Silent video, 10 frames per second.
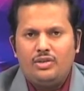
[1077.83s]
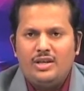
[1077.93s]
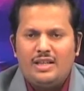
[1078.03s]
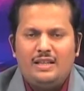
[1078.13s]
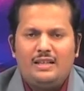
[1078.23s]

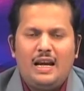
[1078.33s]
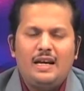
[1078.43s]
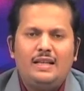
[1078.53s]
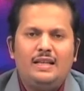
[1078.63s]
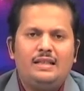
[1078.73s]
So,
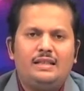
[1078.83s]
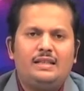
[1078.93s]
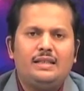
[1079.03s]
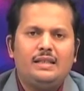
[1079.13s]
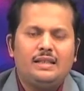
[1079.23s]
intentionality
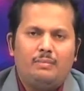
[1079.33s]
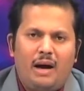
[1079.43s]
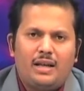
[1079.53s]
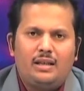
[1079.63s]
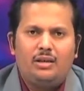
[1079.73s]
is the
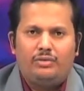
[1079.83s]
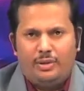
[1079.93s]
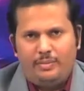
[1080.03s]
marker